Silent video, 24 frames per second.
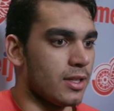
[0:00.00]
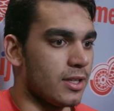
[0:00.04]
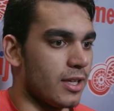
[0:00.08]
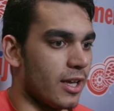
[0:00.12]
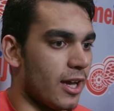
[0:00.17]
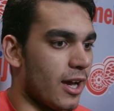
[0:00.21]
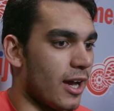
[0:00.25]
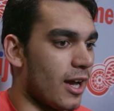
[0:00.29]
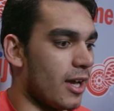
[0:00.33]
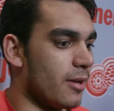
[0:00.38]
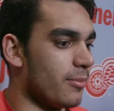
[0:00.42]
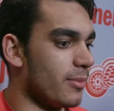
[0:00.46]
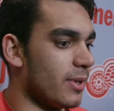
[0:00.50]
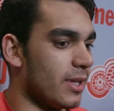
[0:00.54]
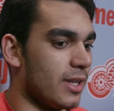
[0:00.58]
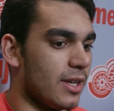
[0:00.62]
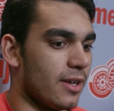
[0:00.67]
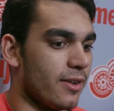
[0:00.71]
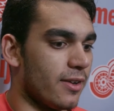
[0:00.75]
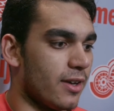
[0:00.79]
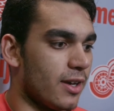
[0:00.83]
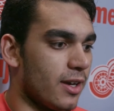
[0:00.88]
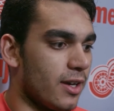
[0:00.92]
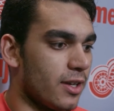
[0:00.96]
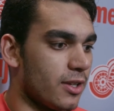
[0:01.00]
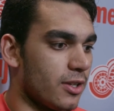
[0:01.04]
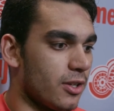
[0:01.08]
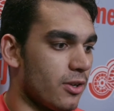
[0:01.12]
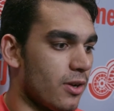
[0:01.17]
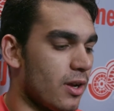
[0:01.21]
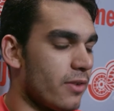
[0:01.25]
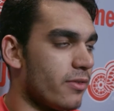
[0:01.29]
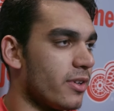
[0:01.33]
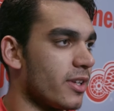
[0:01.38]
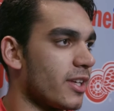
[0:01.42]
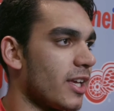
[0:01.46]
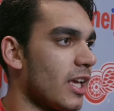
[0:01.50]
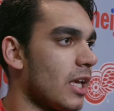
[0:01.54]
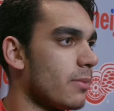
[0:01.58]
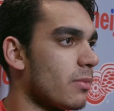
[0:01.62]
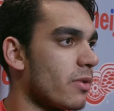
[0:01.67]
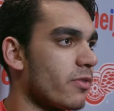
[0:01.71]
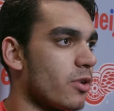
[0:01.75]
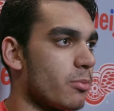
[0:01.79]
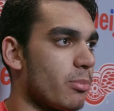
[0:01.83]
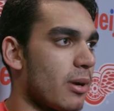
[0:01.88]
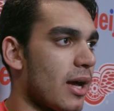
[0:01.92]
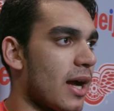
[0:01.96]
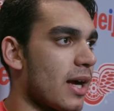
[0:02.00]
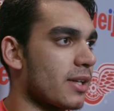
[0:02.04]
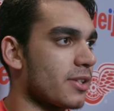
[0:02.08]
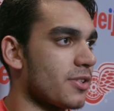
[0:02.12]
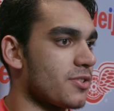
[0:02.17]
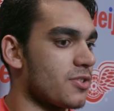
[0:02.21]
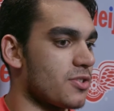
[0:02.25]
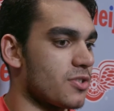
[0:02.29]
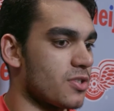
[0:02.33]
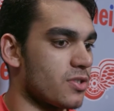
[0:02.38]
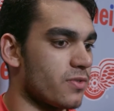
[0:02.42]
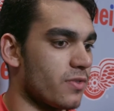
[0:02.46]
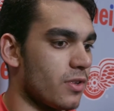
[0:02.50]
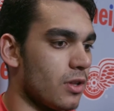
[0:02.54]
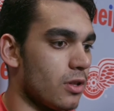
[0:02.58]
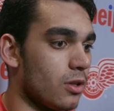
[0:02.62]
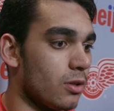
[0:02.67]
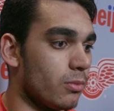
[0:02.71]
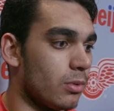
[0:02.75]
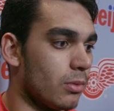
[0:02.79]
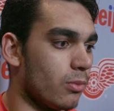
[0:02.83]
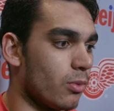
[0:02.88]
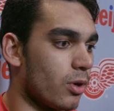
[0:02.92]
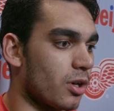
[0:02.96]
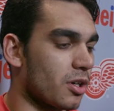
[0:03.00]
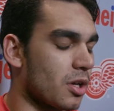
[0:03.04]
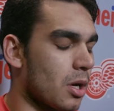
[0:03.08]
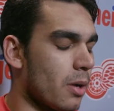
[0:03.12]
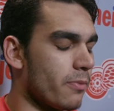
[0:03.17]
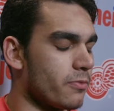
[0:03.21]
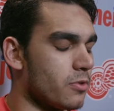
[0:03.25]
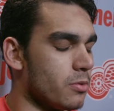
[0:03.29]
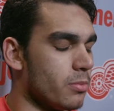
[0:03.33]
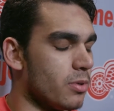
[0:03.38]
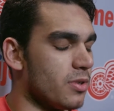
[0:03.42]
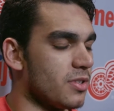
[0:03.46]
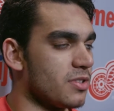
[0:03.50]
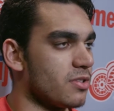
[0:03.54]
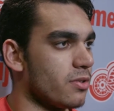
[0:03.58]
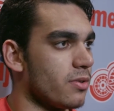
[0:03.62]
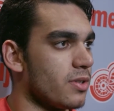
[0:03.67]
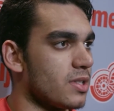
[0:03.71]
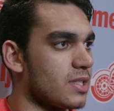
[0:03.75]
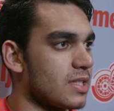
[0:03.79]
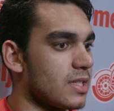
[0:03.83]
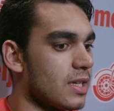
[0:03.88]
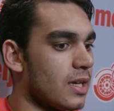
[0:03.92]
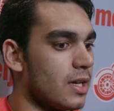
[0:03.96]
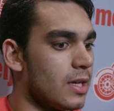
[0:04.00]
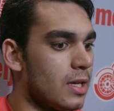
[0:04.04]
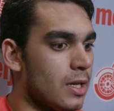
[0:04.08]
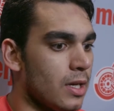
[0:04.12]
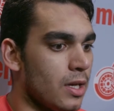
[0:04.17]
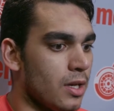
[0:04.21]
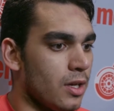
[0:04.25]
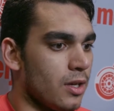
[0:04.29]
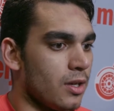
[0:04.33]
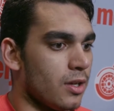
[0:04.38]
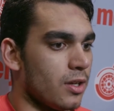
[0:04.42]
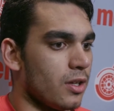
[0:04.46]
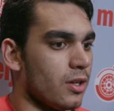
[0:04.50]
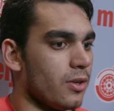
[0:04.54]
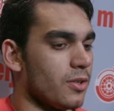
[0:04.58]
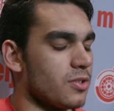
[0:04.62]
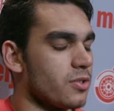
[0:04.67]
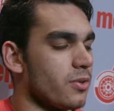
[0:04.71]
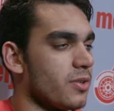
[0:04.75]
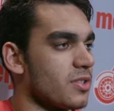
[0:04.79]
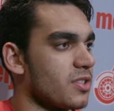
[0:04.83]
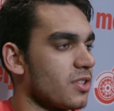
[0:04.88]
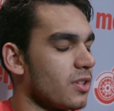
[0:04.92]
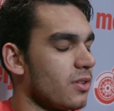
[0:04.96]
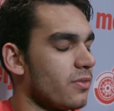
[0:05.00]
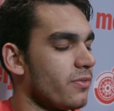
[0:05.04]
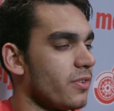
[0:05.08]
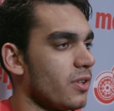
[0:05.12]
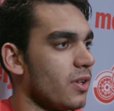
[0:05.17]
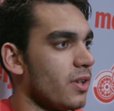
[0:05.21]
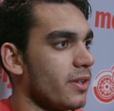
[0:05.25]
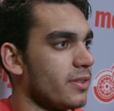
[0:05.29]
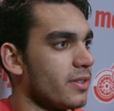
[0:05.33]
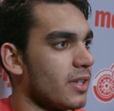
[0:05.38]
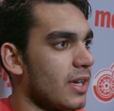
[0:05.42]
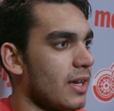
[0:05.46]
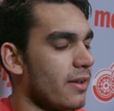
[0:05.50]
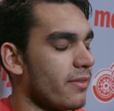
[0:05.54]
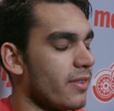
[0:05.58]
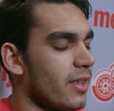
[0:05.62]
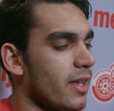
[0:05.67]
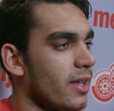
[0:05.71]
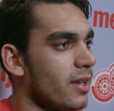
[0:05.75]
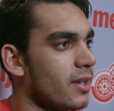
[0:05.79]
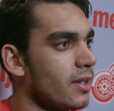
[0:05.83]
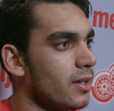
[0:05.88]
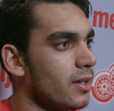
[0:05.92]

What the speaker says: Yeah, I mean, you know, every game, every practice, you just feel a little bit more comfortable. So it's, you know, it's always a good feeling to have that.